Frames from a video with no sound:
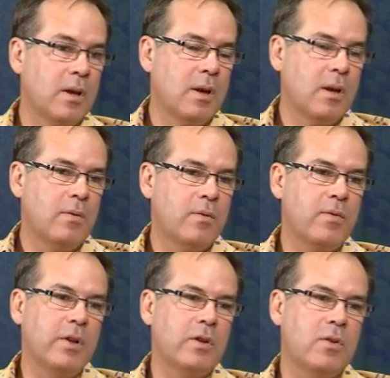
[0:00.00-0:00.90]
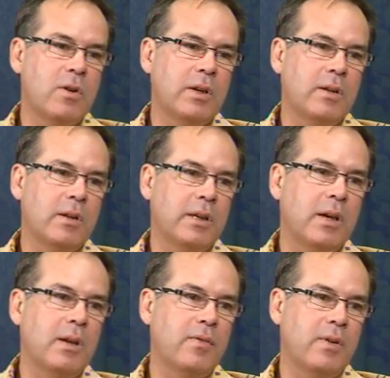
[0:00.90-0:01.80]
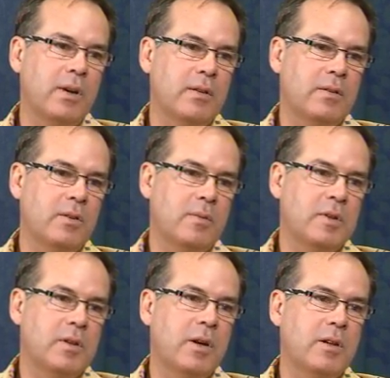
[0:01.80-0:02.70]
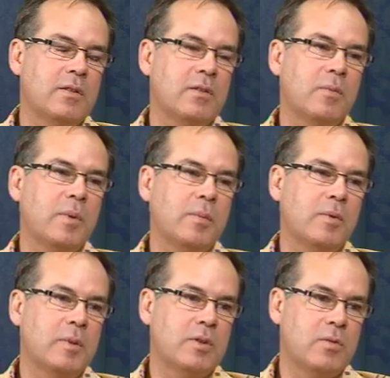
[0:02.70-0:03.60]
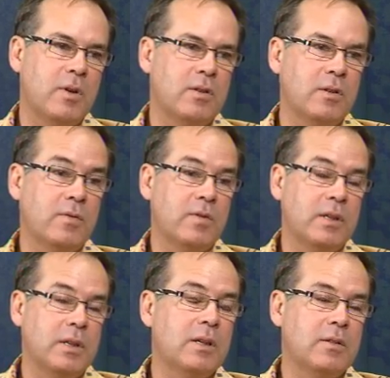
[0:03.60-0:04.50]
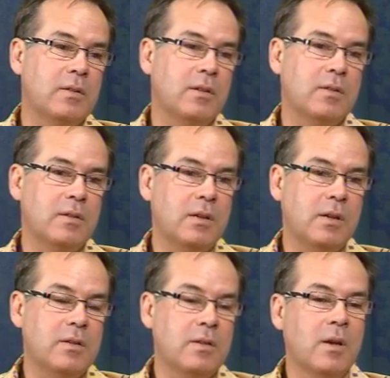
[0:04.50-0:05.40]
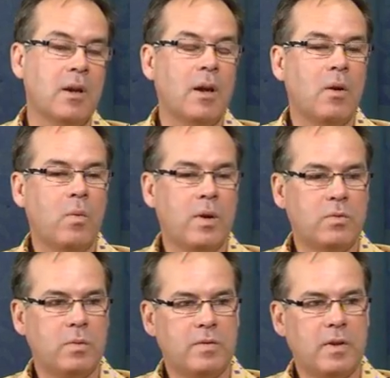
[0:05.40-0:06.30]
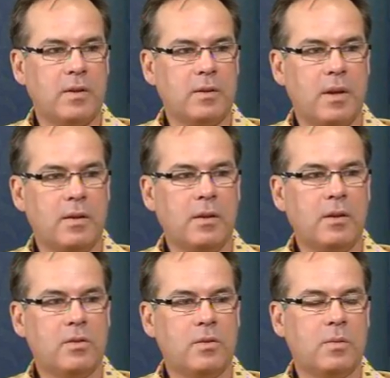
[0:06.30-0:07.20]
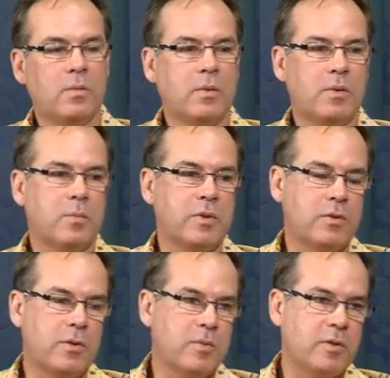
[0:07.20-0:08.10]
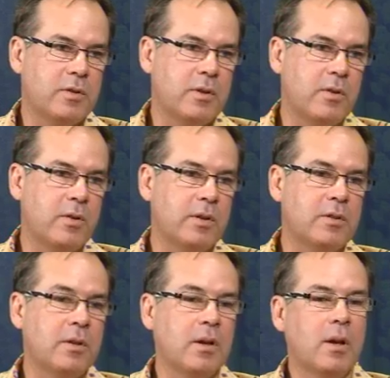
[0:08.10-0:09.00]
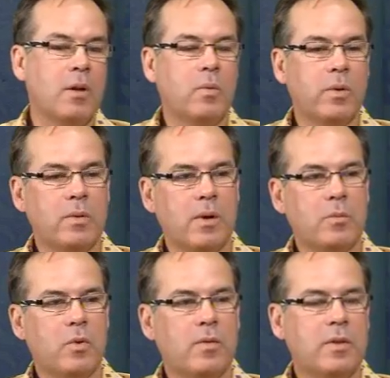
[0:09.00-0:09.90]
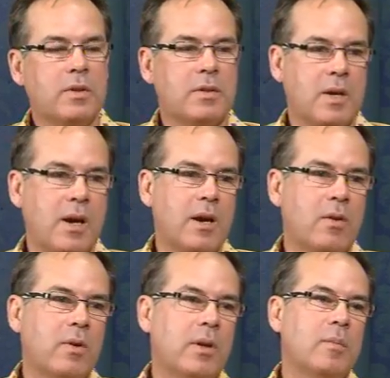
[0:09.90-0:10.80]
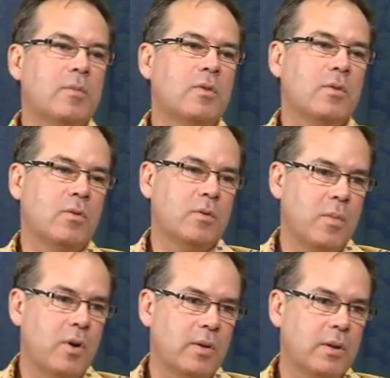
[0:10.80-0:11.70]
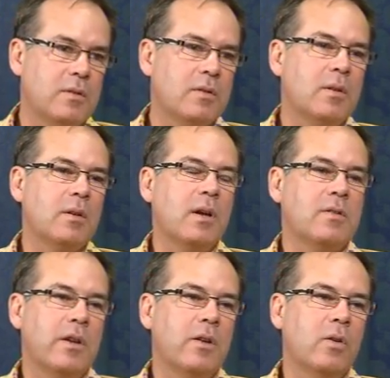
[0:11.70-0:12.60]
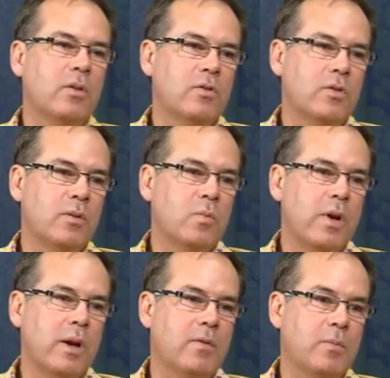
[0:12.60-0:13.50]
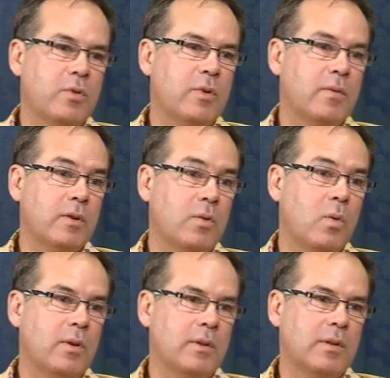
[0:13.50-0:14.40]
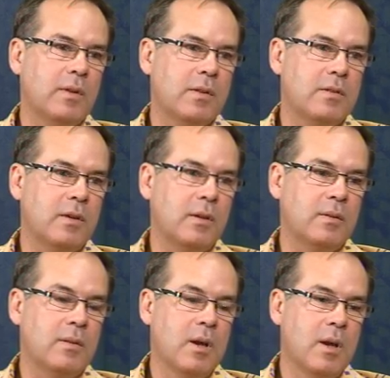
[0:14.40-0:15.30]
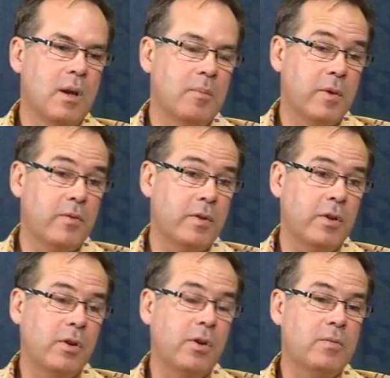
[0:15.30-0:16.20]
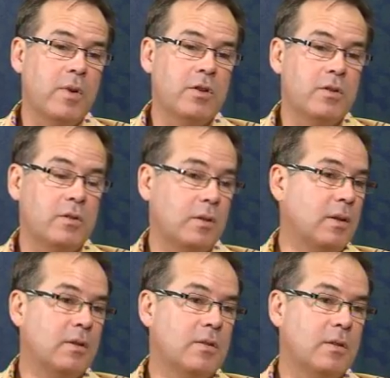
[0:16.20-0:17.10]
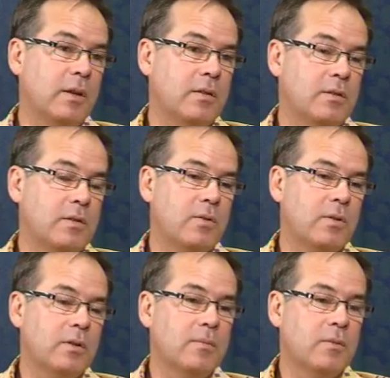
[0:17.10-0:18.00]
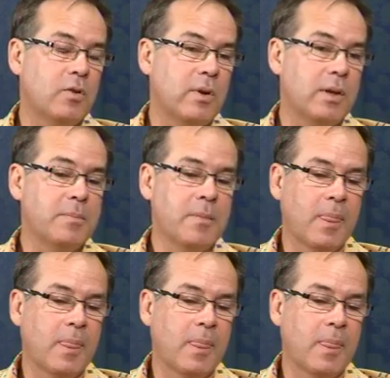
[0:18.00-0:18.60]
Yep. For very chronic lichenified dermatitis, so people have been scratching for years and years and years, once we've settled down the itch with the prescription steroids, we will then move into tar creams or emollients as a long-term way of improving the quality of their skin. But for the acute rashes, you need to select a steroid cream.